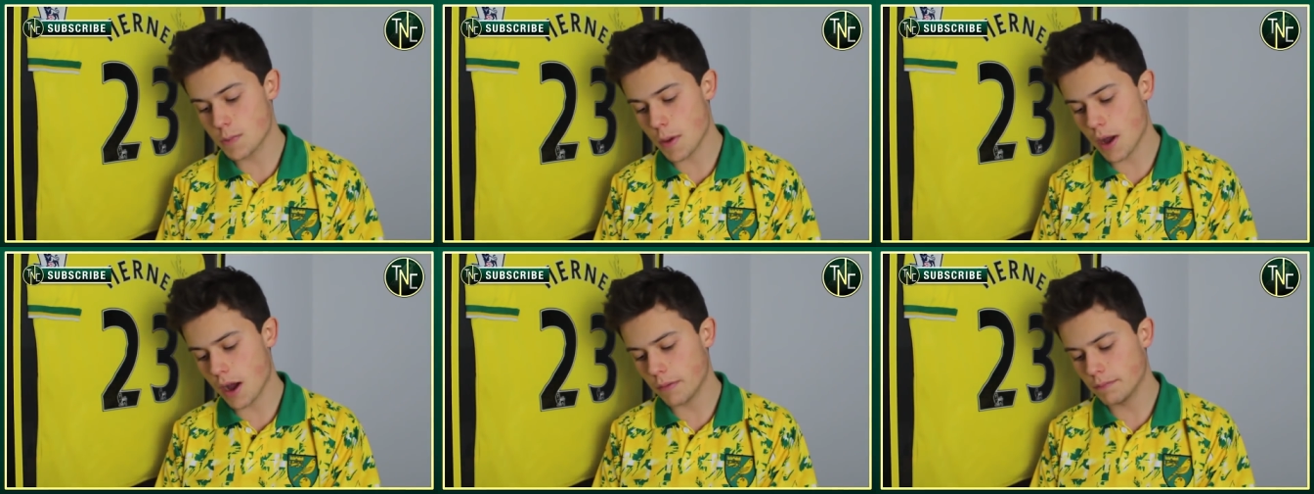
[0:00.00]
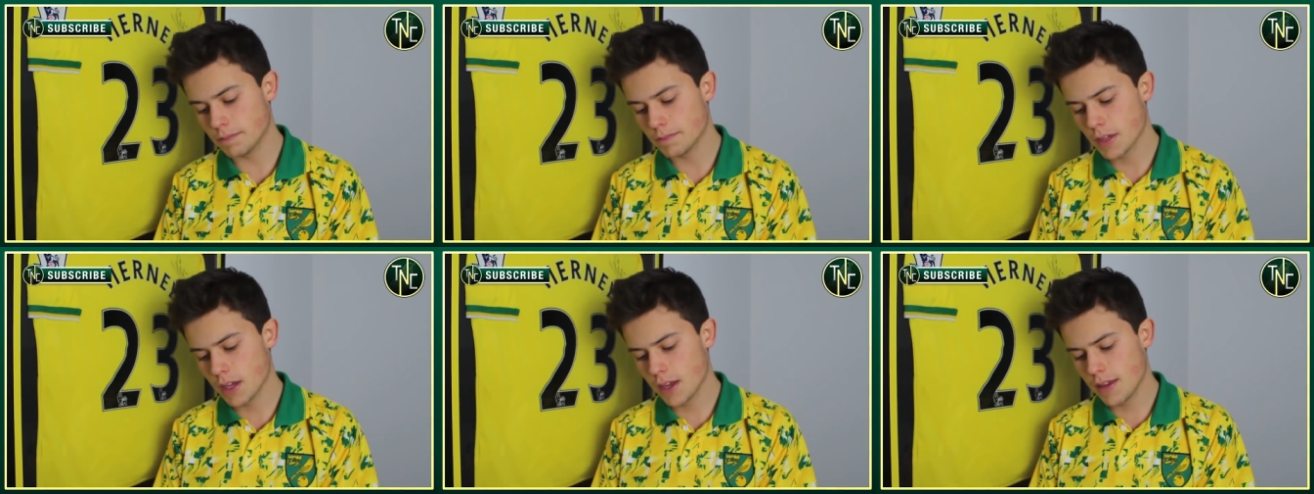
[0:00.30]

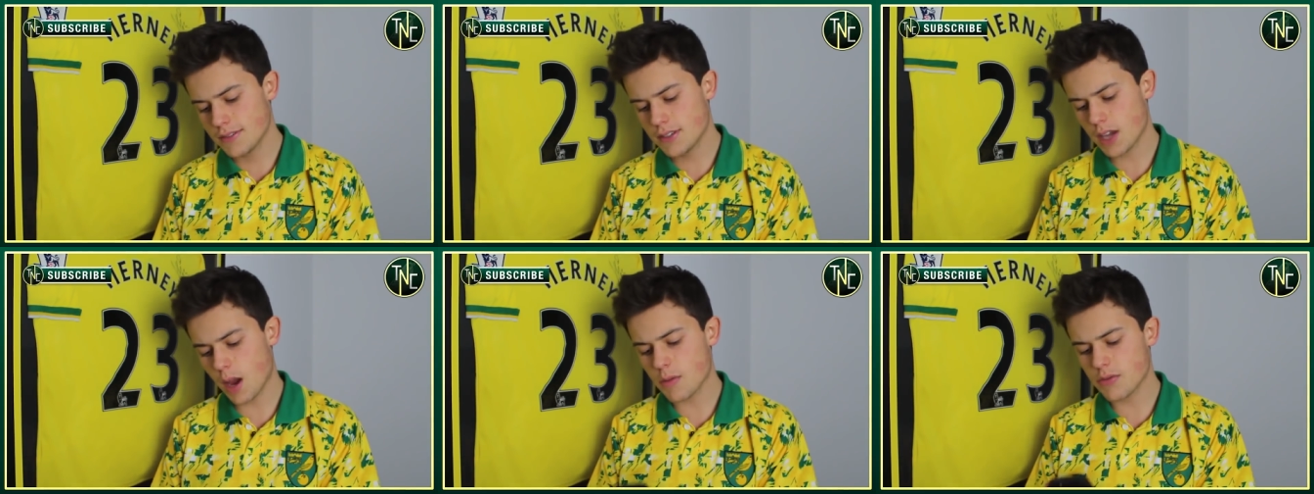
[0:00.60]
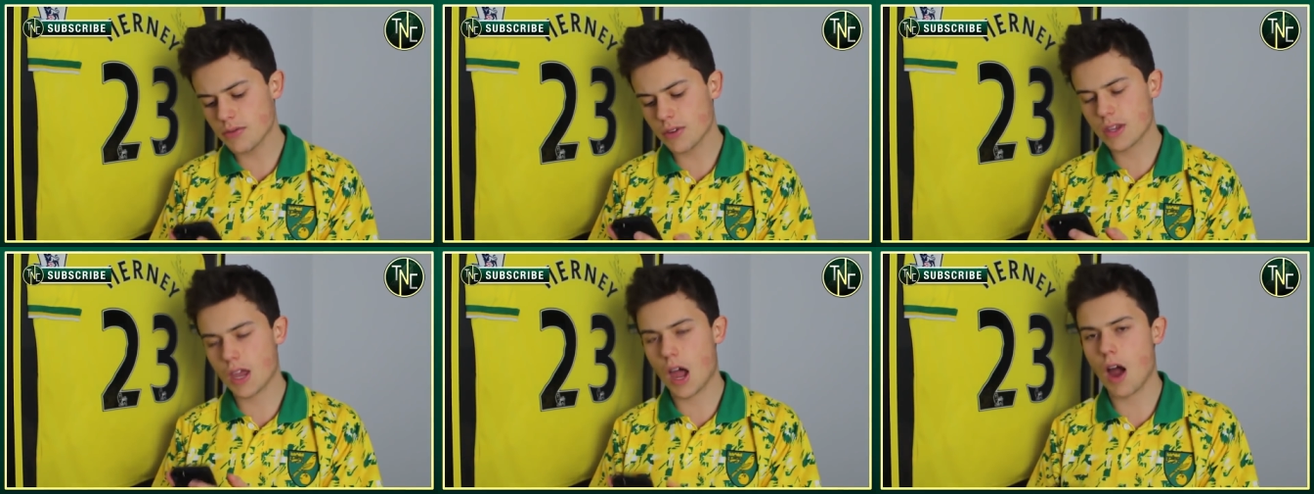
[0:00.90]
but in
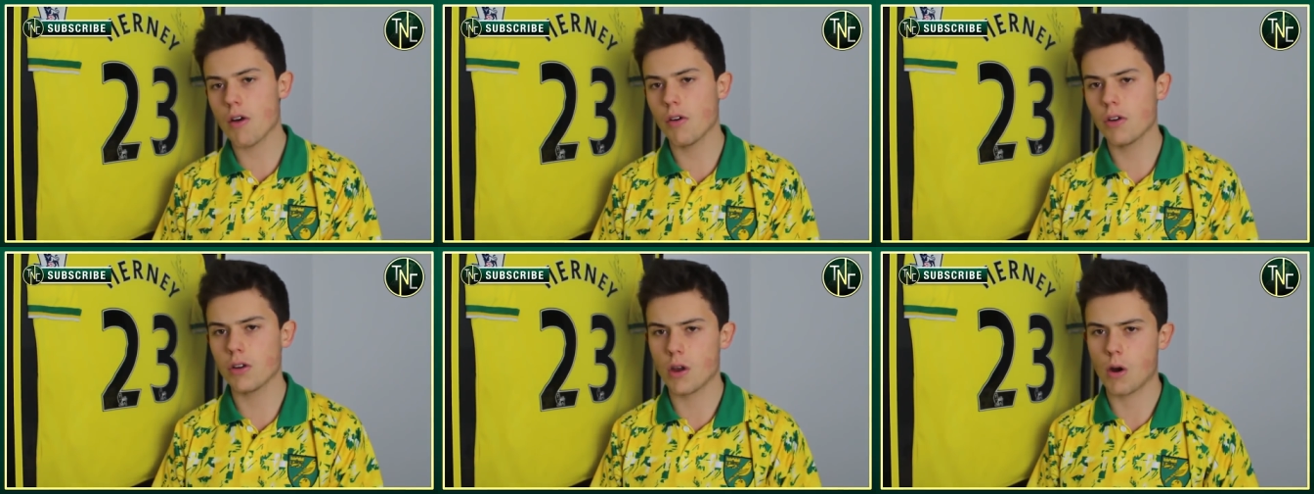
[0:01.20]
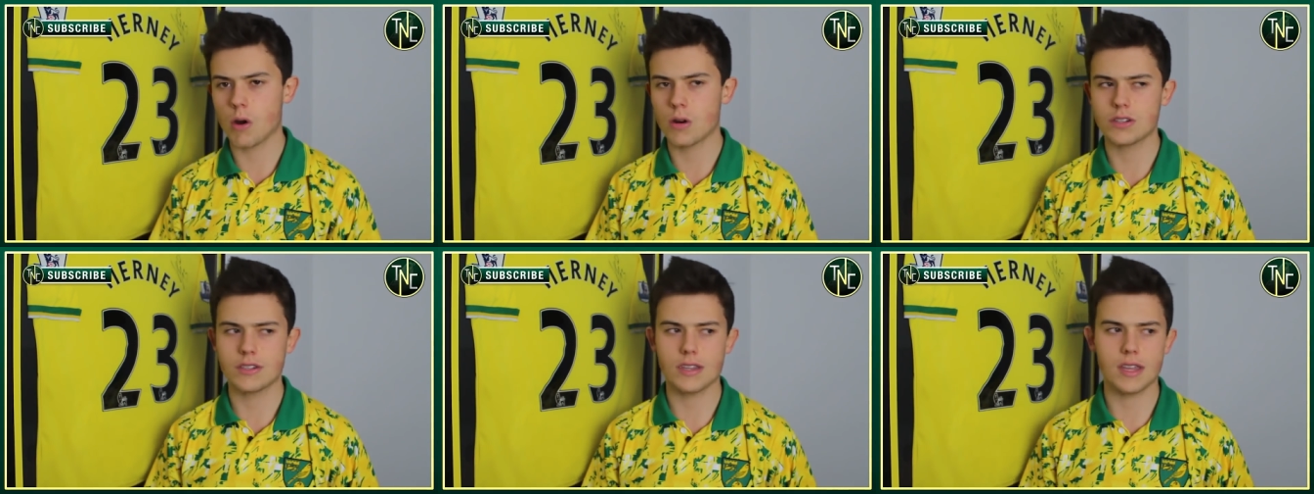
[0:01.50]
terms of a current
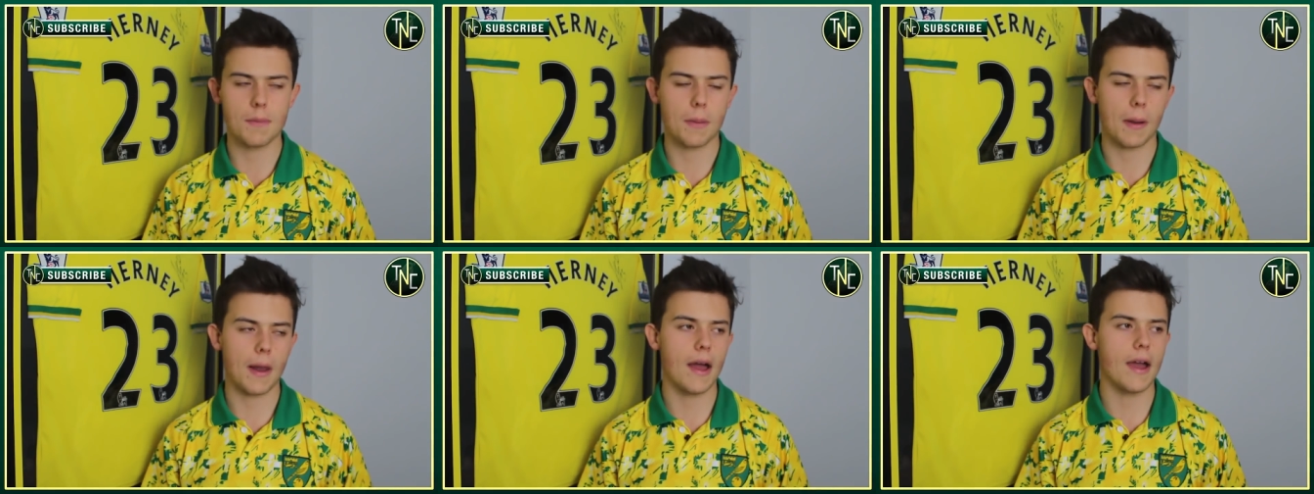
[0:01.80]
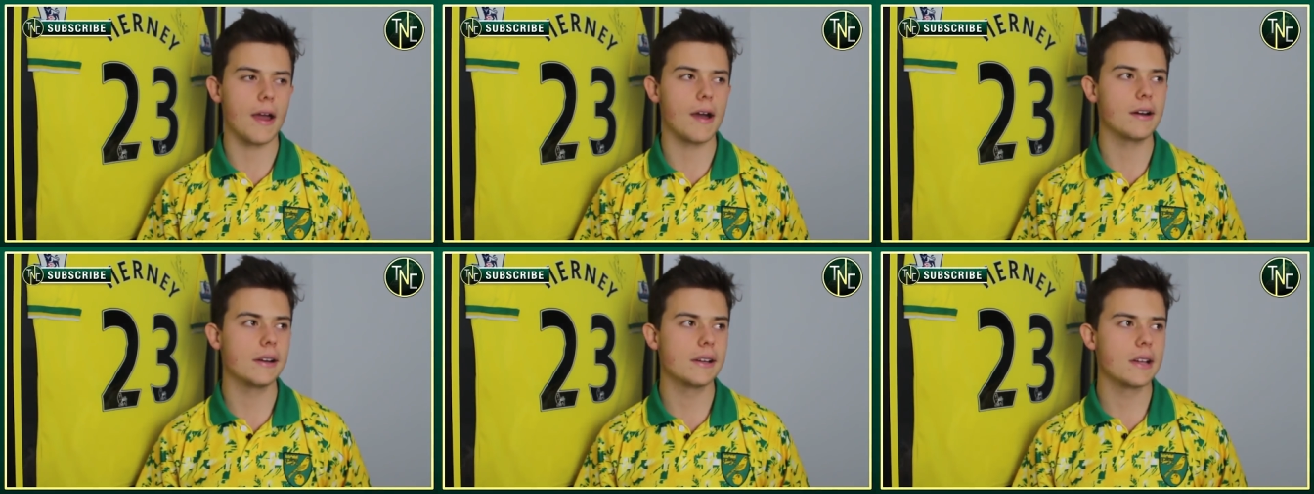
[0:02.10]
Norwich City
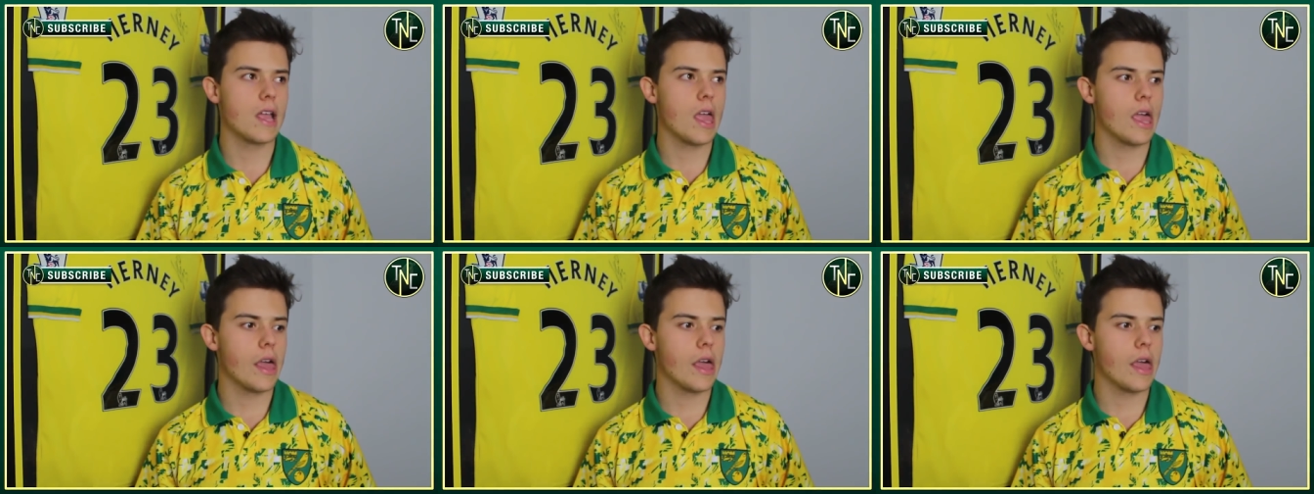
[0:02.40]
player,